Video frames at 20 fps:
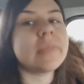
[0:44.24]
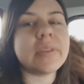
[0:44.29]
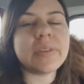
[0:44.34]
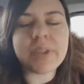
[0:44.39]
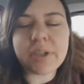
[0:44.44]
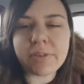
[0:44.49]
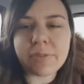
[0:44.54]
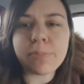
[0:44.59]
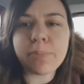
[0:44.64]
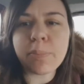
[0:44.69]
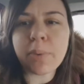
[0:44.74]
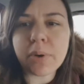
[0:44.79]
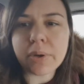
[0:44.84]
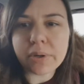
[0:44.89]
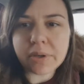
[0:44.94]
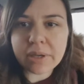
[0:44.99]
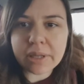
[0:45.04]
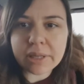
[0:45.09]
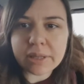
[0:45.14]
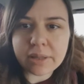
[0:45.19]
instead of
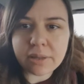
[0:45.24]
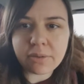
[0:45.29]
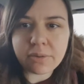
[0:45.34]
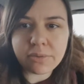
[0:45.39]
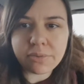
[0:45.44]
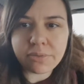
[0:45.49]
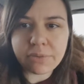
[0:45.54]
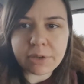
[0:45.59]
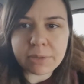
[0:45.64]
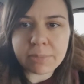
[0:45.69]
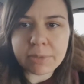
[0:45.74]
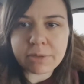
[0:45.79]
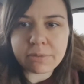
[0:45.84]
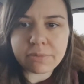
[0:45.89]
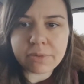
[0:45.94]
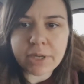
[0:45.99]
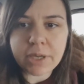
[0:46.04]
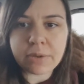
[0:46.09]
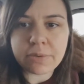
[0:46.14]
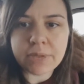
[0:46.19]
putting like little
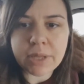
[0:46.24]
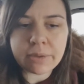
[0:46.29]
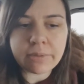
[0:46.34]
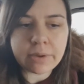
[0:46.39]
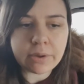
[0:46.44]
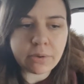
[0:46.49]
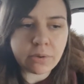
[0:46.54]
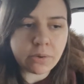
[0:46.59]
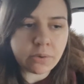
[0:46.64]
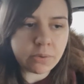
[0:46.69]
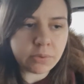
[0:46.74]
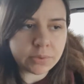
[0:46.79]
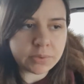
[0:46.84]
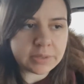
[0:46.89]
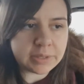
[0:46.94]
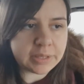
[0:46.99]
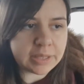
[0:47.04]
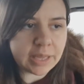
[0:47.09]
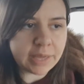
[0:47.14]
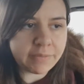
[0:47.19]
3-minute videos out all
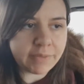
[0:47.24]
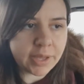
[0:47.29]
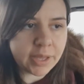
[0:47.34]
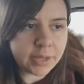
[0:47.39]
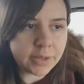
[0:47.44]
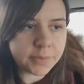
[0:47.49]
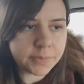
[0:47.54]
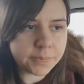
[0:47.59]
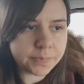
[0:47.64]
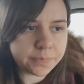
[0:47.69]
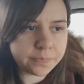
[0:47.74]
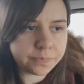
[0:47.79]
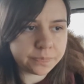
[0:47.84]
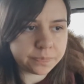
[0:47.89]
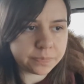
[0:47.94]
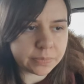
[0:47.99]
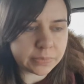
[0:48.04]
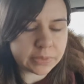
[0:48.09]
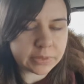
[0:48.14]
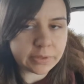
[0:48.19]
together,
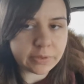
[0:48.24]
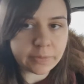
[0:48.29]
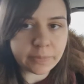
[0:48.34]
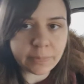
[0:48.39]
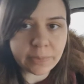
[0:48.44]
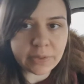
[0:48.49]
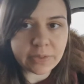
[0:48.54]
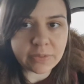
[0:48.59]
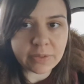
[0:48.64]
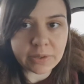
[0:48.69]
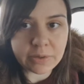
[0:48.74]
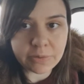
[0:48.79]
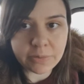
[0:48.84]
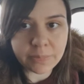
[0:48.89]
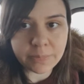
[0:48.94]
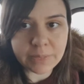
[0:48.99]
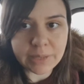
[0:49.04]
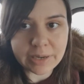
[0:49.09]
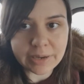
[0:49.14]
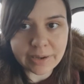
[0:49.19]
this is basically an
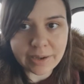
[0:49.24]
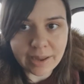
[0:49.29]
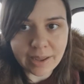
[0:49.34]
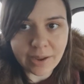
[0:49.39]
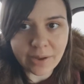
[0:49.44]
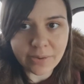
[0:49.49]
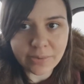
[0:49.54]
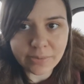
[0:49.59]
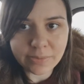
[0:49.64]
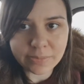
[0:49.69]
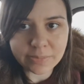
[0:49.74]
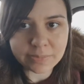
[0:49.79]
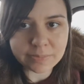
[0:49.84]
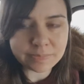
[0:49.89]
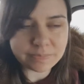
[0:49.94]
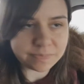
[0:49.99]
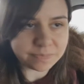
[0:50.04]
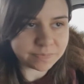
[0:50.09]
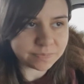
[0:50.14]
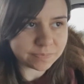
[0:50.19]
update now,
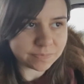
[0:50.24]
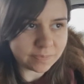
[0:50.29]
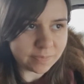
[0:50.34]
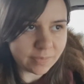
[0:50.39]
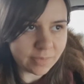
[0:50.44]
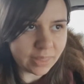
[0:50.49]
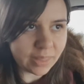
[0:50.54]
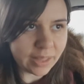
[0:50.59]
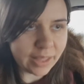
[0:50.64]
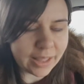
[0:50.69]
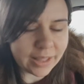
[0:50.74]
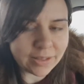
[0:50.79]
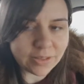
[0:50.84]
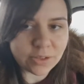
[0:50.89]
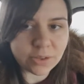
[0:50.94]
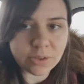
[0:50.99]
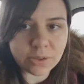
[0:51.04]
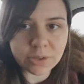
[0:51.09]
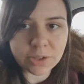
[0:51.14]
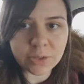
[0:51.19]

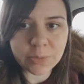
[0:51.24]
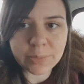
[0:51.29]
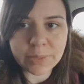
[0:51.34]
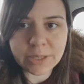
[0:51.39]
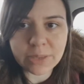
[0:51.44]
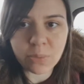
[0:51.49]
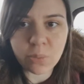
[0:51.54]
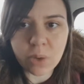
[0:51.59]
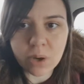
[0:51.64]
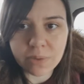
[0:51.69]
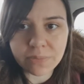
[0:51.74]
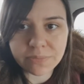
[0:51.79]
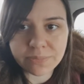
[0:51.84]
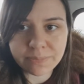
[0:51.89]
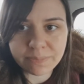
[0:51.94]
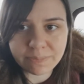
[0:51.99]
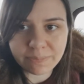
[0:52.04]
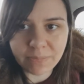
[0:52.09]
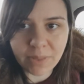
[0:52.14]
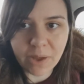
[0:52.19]
it's all gonna be one
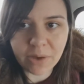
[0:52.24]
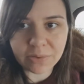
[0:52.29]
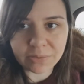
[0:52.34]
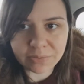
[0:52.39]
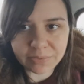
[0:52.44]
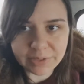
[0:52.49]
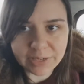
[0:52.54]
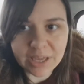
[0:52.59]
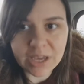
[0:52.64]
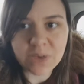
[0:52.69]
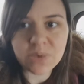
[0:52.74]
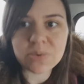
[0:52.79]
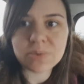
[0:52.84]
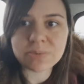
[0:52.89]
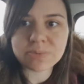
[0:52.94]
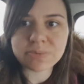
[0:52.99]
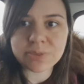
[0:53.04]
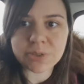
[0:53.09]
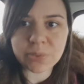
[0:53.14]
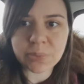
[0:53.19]
long video
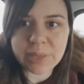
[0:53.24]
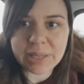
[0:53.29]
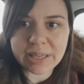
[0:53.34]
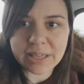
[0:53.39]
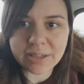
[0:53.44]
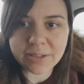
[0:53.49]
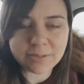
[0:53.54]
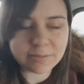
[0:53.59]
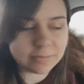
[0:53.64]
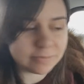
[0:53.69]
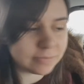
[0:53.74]
for the week.